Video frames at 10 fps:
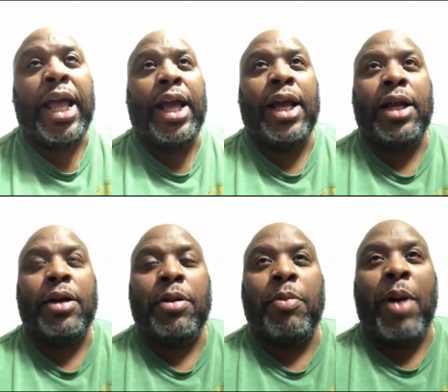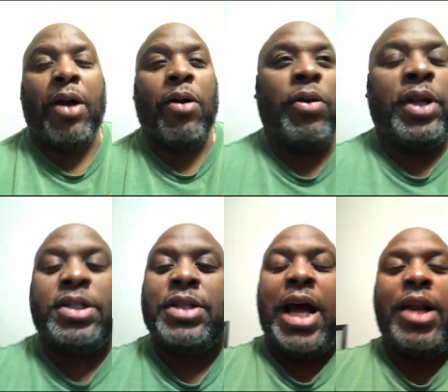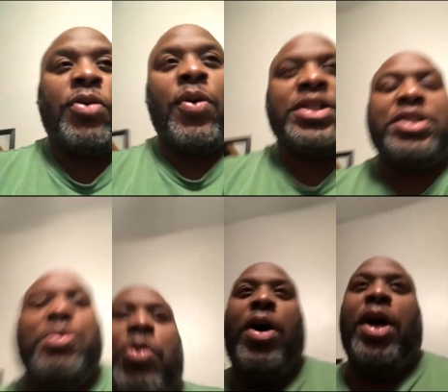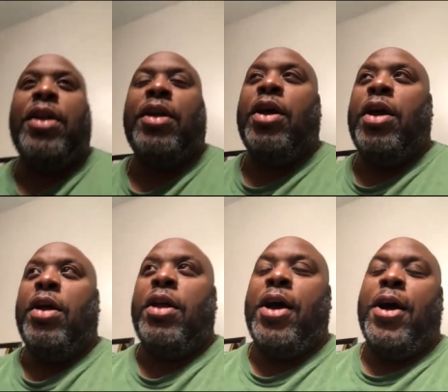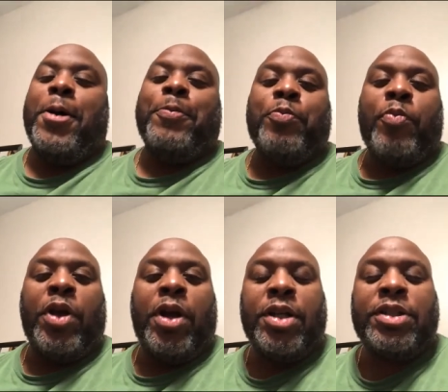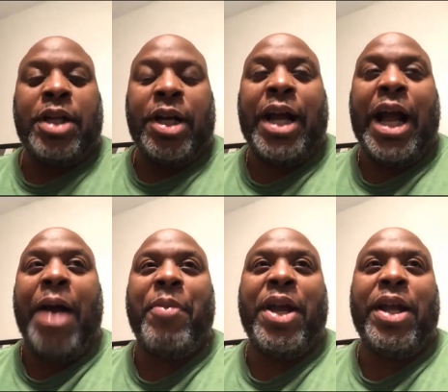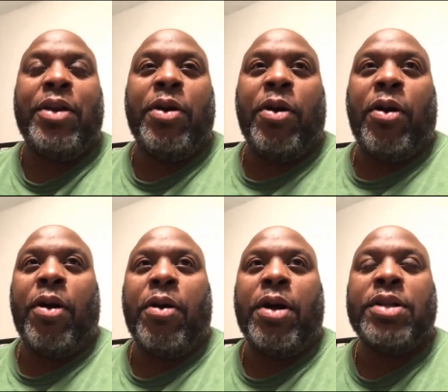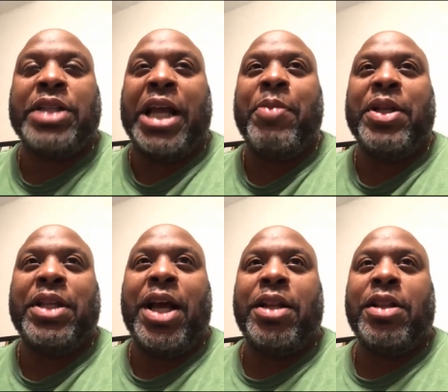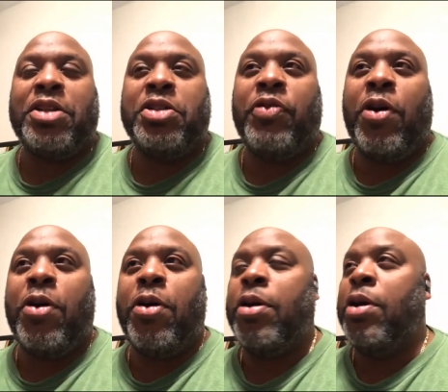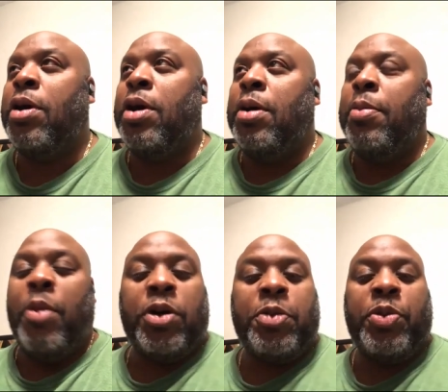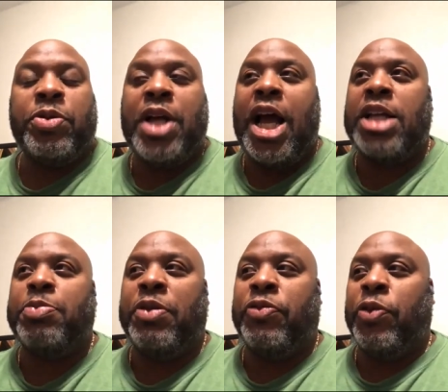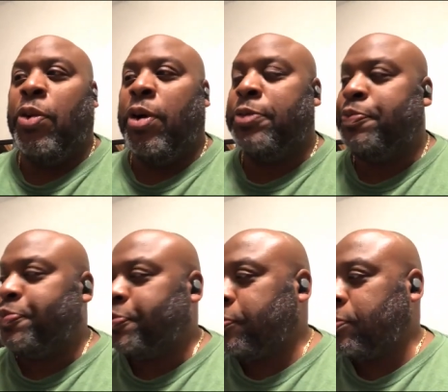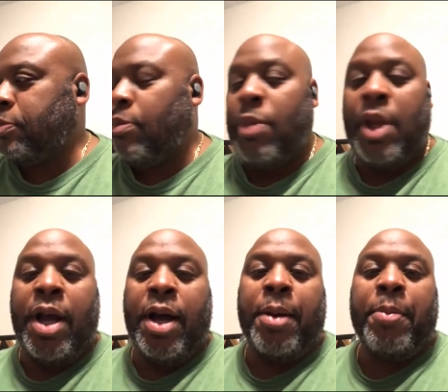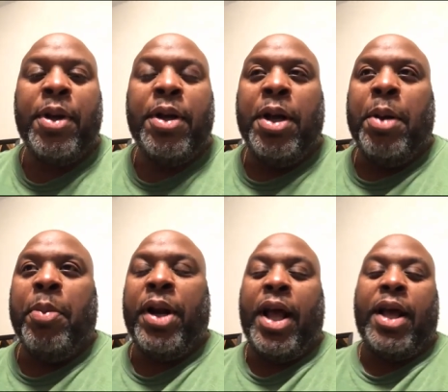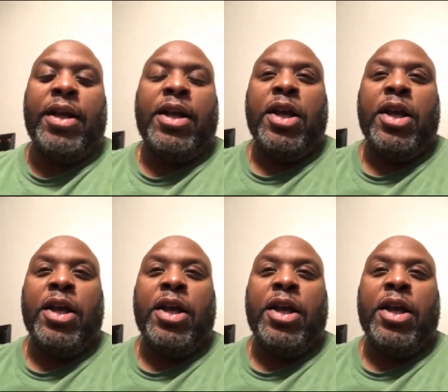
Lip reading: And it's not a question, but a comment or a statement that you've heard multiple times before. But